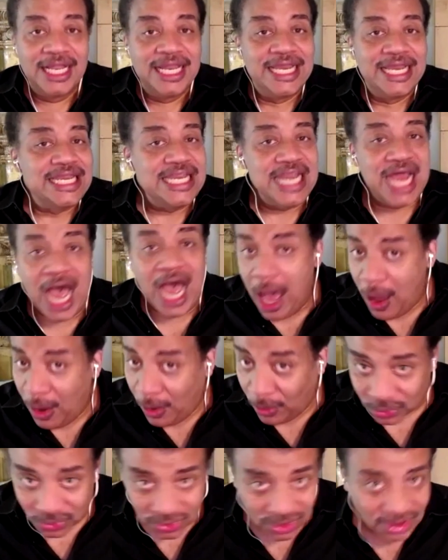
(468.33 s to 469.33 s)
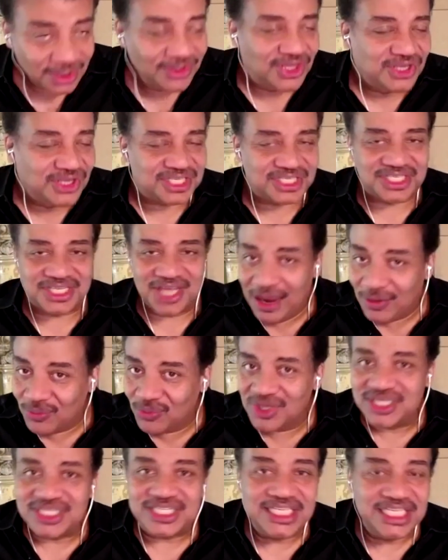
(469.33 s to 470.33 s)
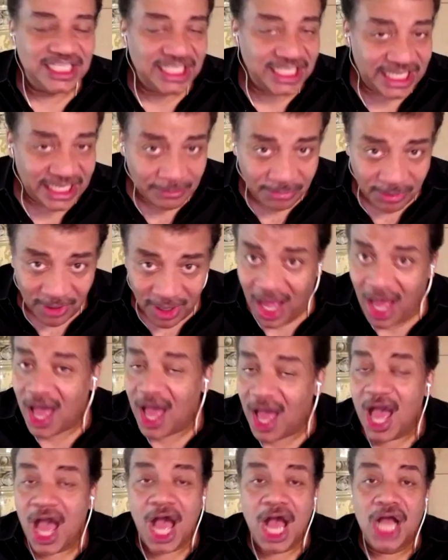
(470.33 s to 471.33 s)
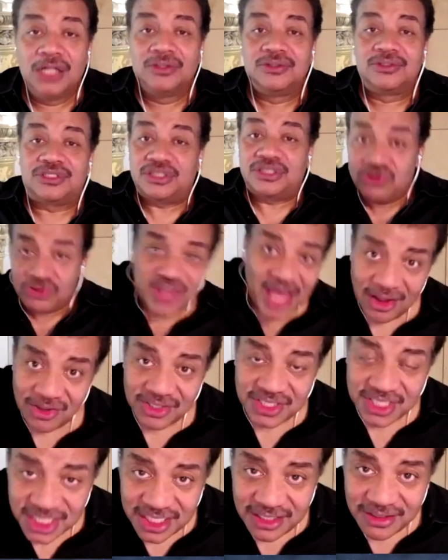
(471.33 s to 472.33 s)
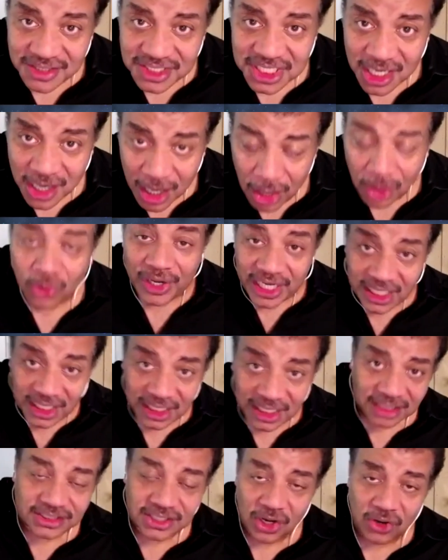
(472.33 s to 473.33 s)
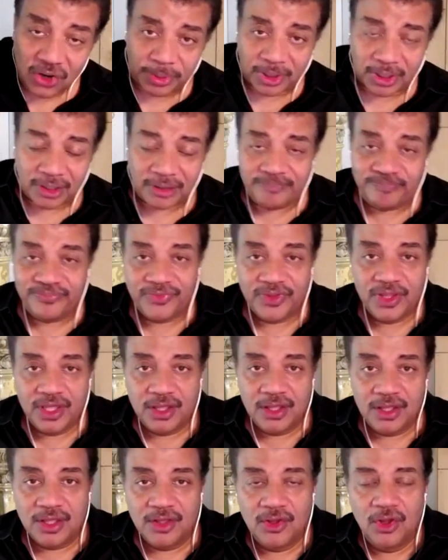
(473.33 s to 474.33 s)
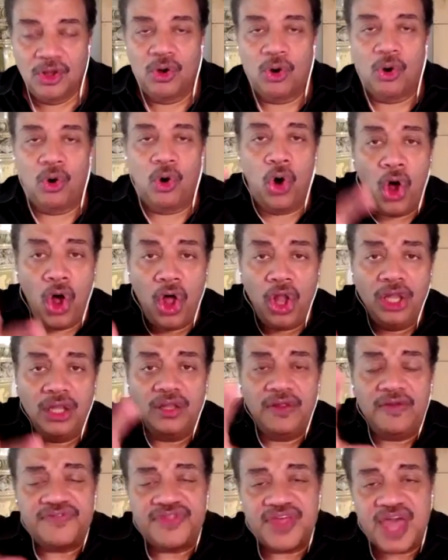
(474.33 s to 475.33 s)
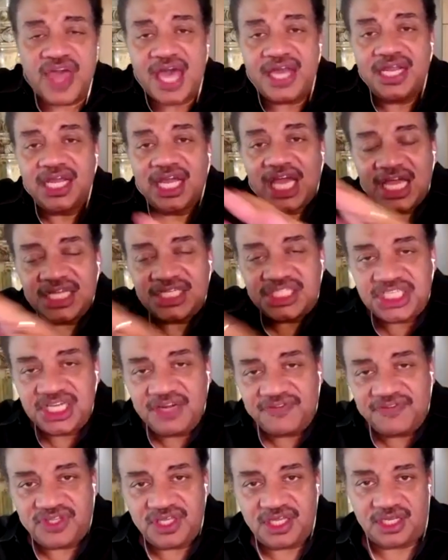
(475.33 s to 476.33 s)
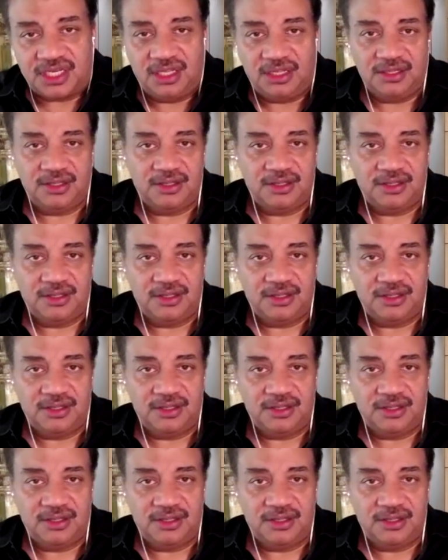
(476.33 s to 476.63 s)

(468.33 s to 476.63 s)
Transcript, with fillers: No, the sun was in Libra 2,000 years ago in October. All of that has shifted.